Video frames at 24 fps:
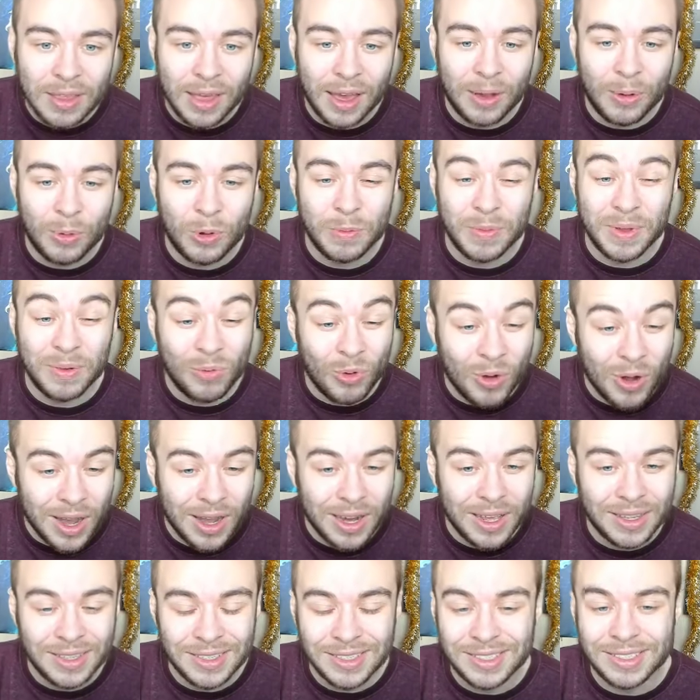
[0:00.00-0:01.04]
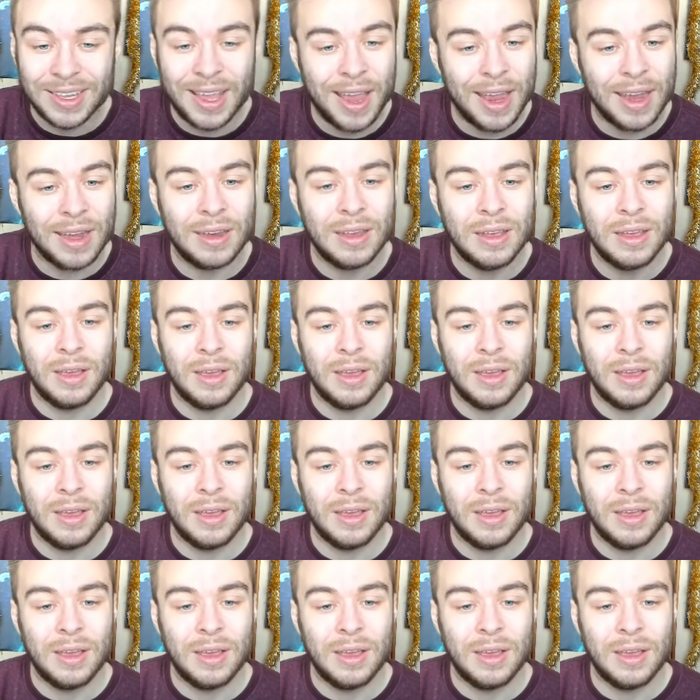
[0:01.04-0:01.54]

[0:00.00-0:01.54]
That would have been really insane.